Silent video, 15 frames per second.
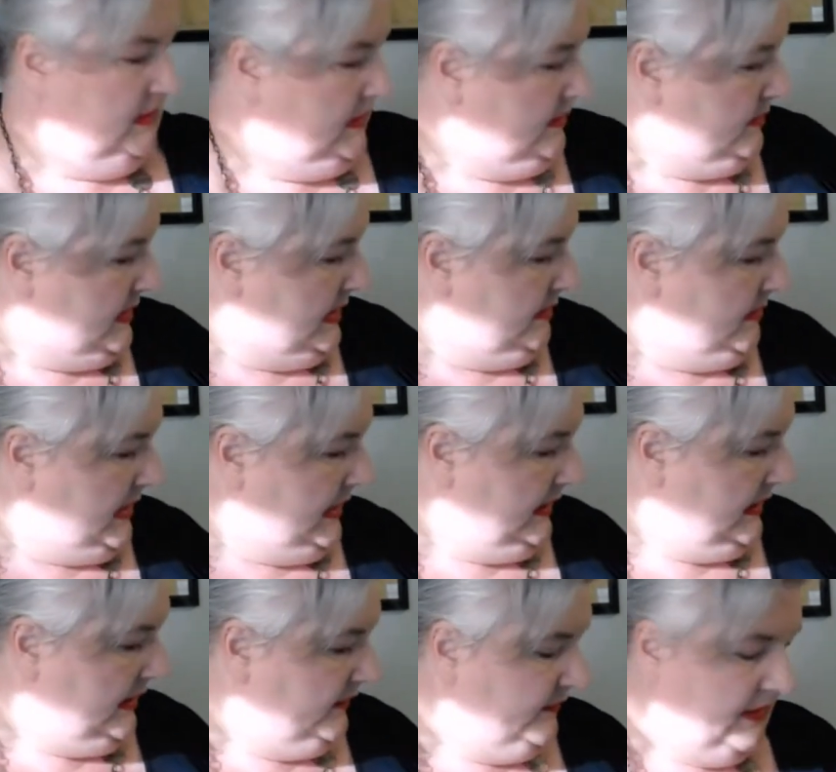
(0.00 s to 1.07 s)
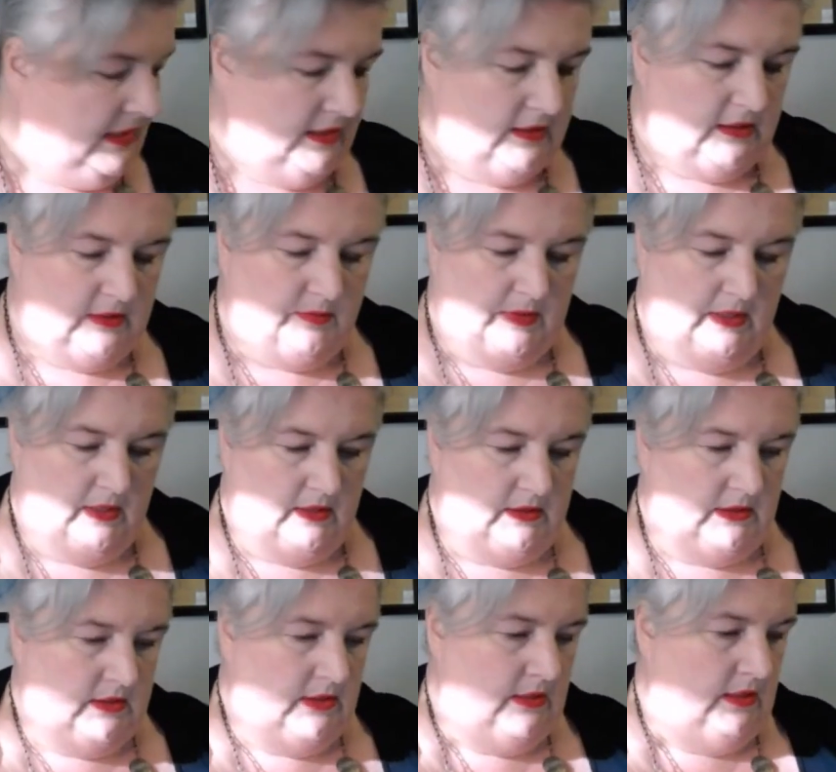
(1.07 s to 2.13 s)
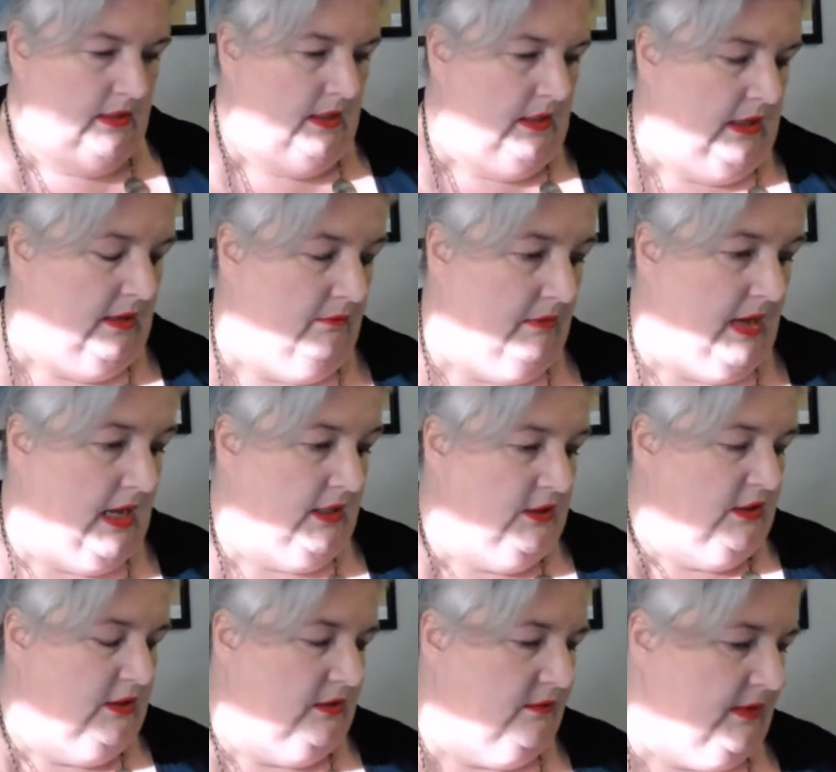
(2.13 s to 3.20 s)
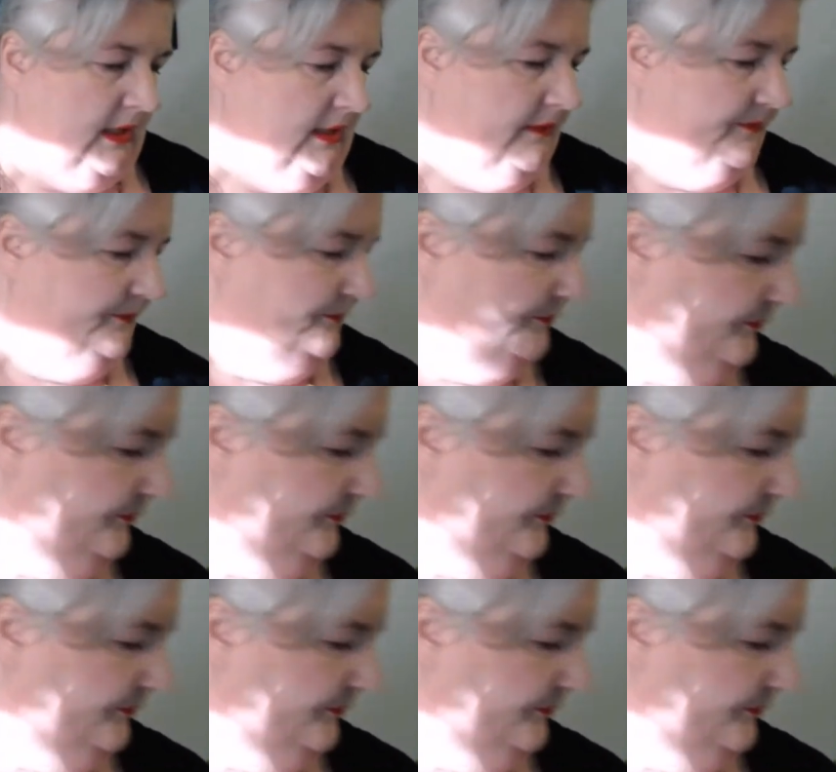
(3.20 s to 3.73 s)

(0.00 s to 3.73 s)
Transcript: somebody might love that just because it matches, right?